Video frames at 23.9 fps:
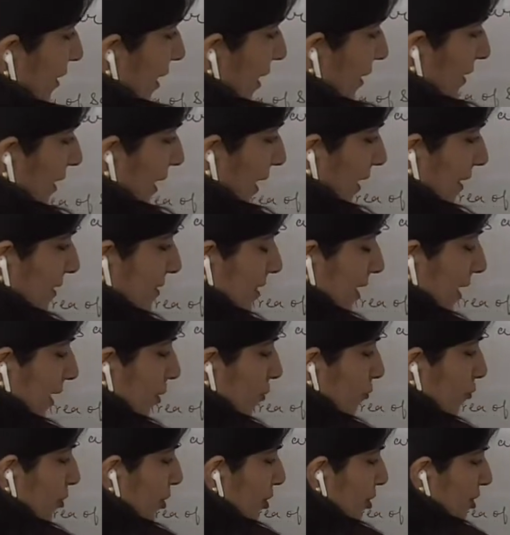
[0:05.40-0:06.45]
that there is an
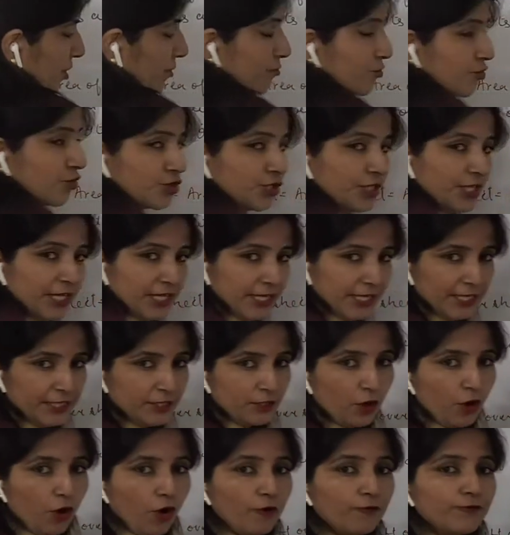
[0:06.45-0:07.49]
aluminium sheet
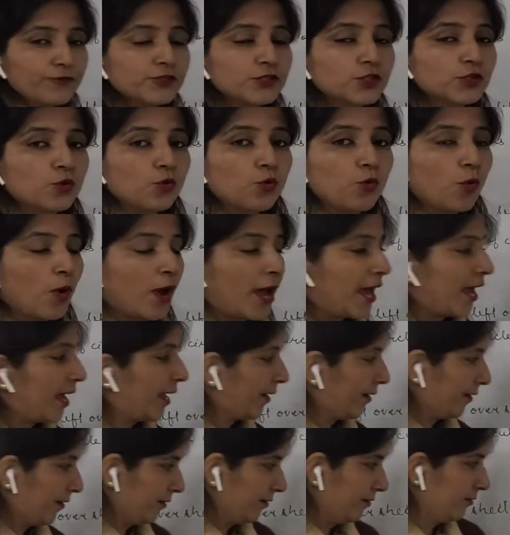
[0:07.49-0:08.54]
of square